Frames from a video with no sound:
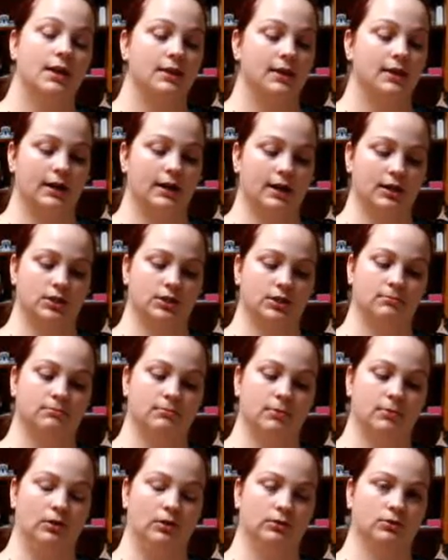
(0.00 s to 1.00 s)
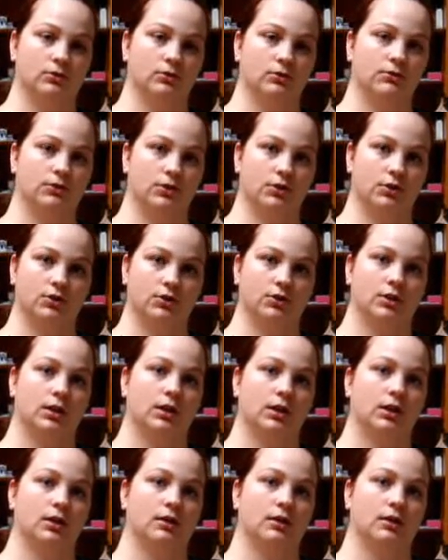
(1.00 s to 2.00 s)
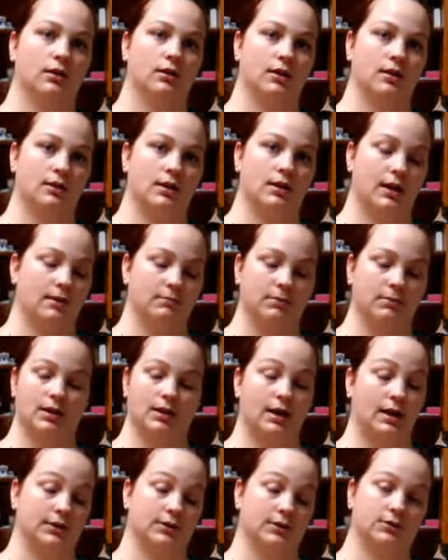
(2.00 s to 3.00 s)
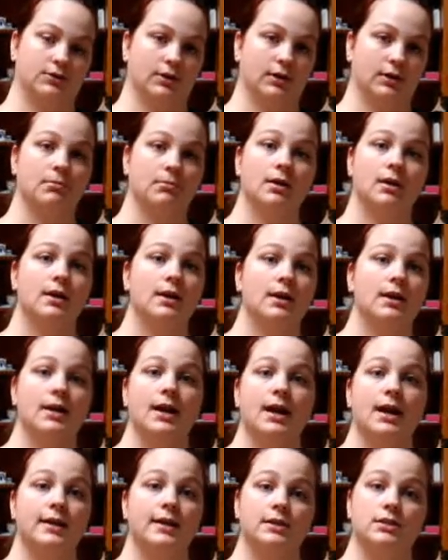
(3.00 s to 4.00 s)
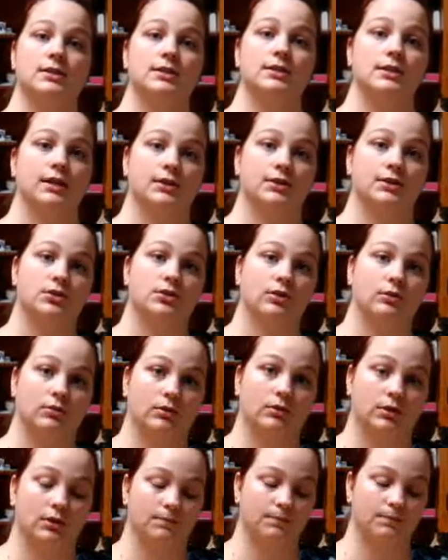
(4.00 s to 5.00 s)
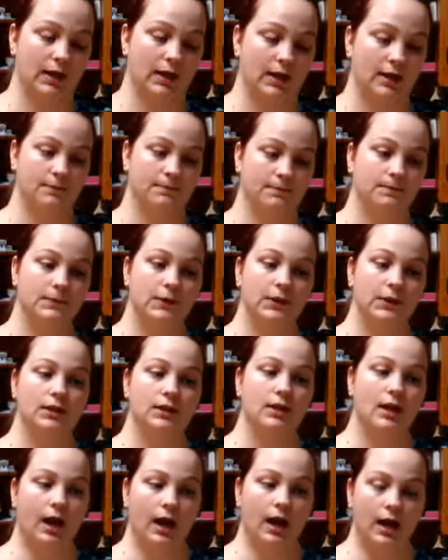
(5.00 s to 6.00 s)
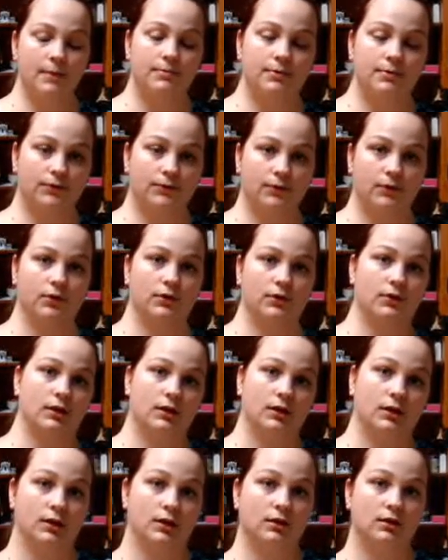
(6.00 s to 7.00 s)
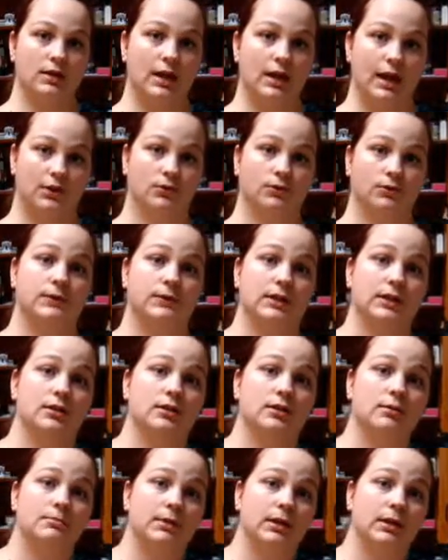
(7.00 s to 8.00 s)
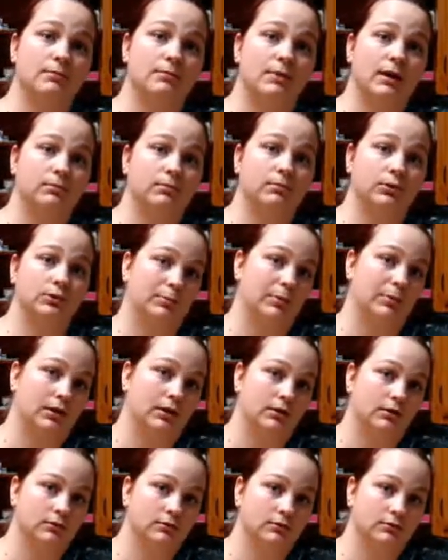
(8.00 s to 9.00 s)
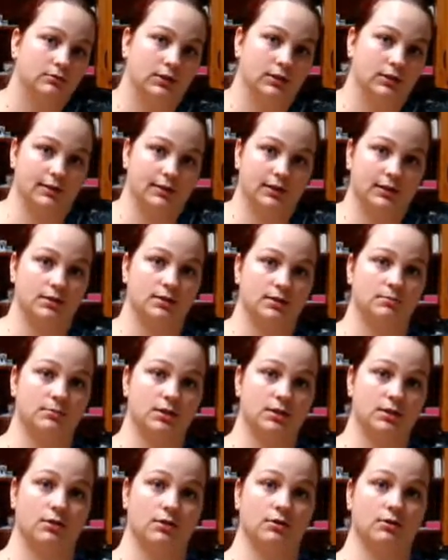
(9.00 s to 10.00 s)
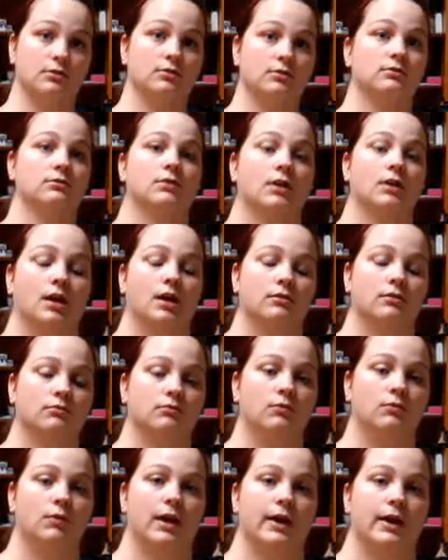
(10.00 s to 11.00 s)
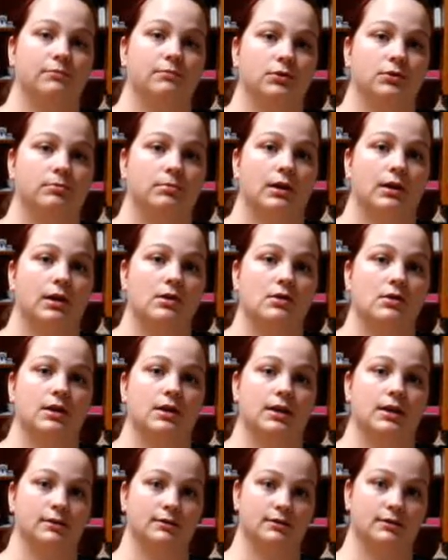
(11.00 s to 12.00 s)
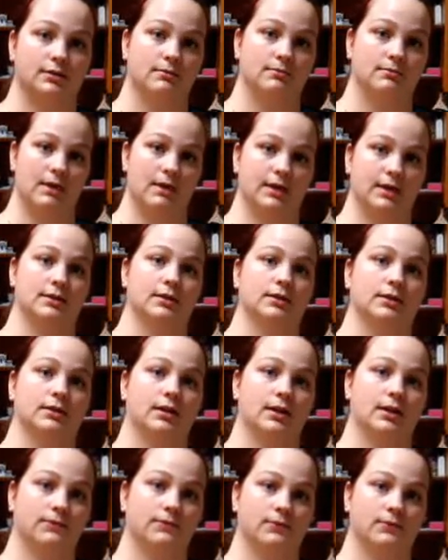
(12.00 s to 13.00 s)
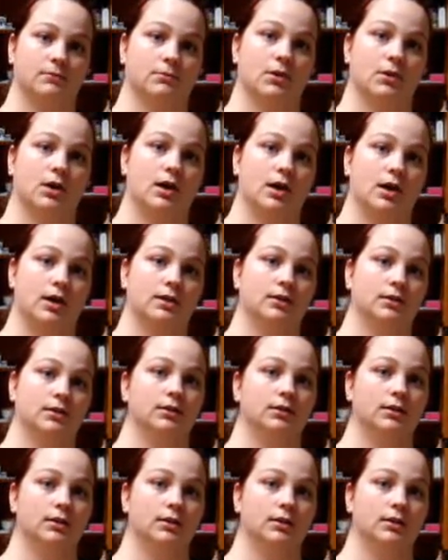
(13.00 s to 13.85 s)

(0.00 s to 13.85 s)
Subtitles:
and they kind of just melt over the cookie and the ice cream, and it just tastes so good. And I prefer the natural vanilla bean by Bluebell, just because I'm Southern and we have Bluebell, and it's an amazing gift from God